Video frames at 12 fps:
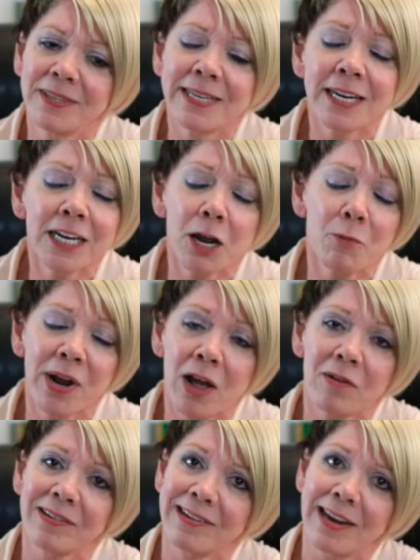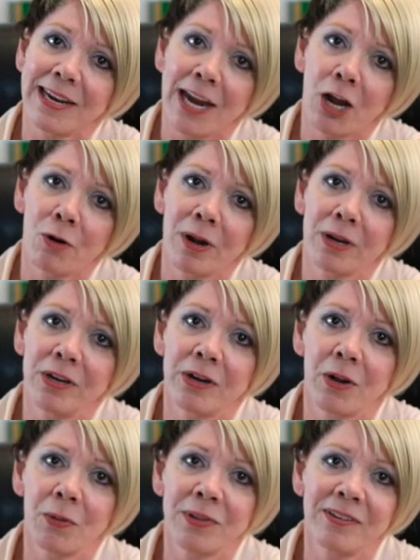didn't come right out and say, Karen,
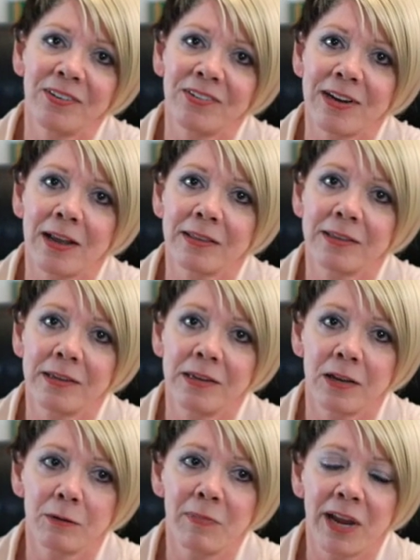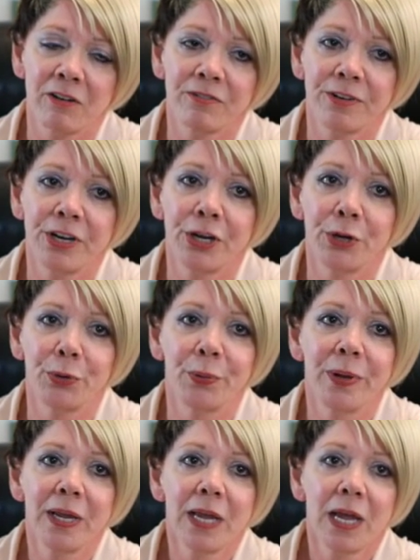this is not the young man for
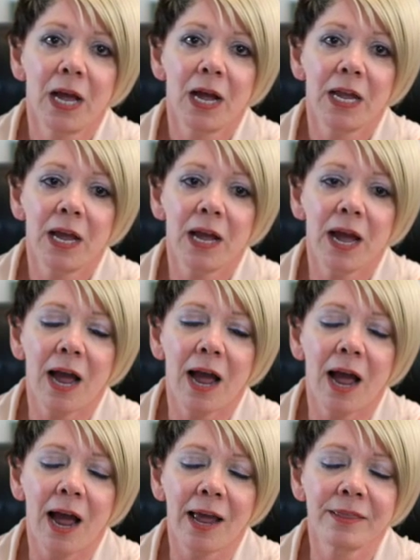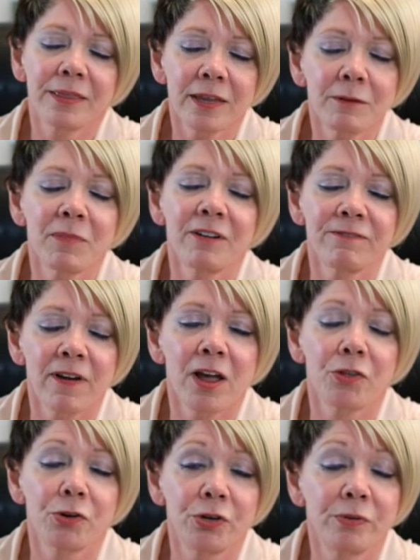you. I think my
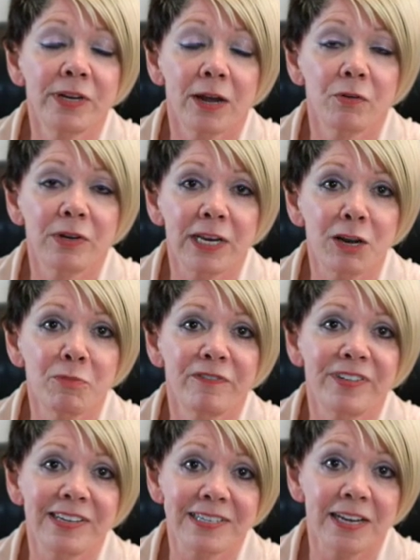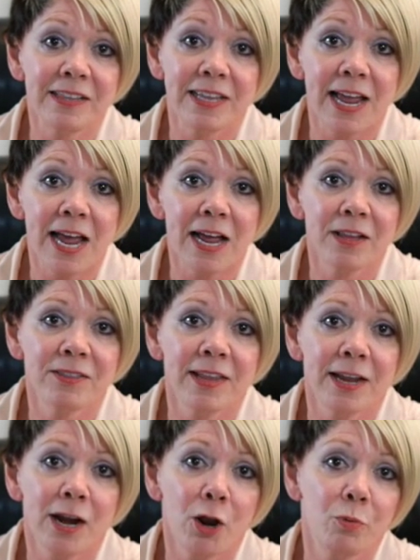father knew down deep if he said
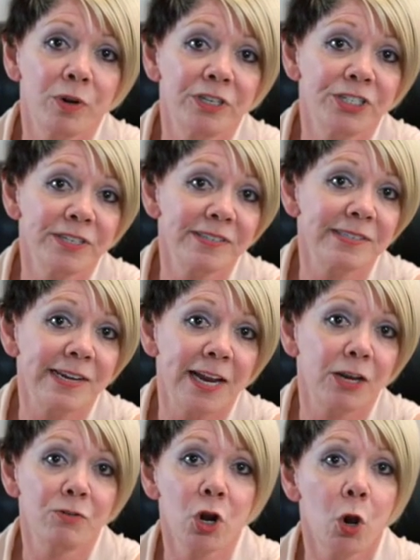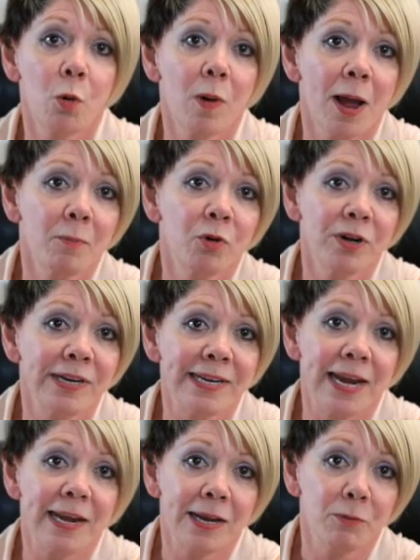that I would just say, no, I'm going to
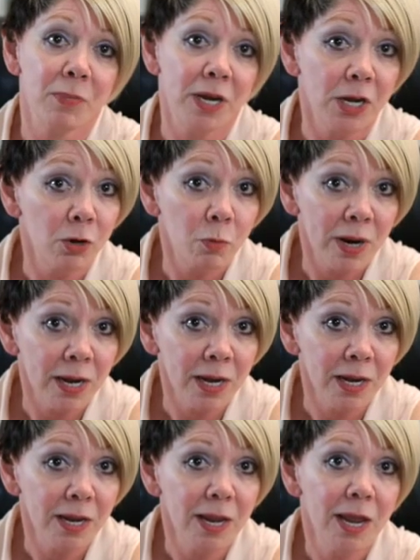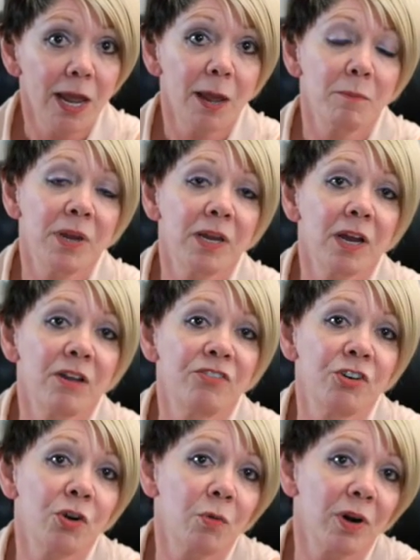date him anyway,
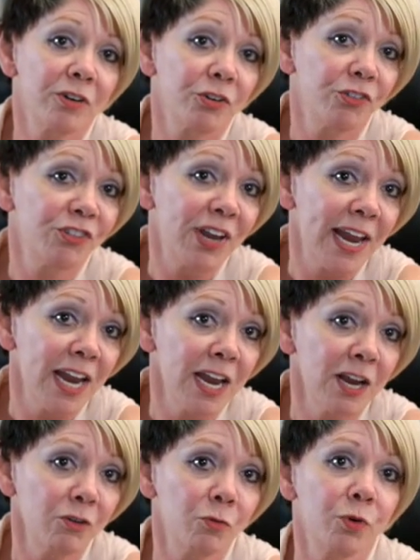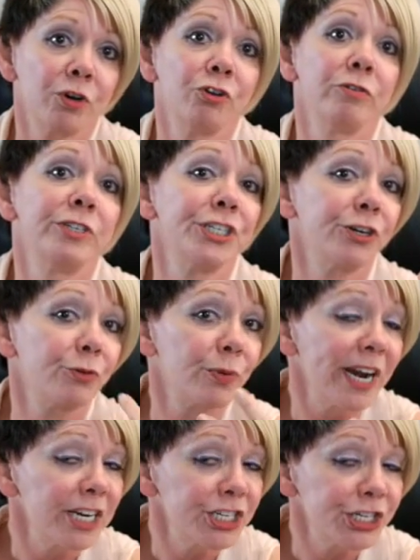because you don't understand, we're a new
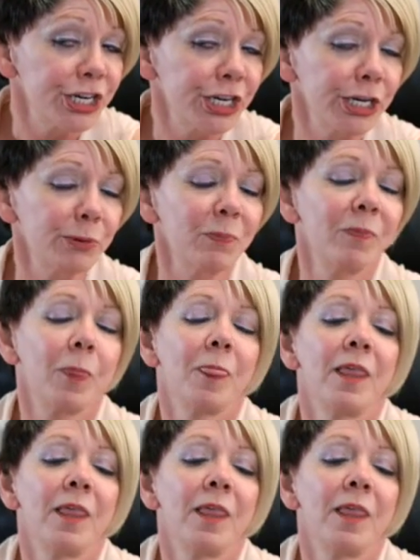generation,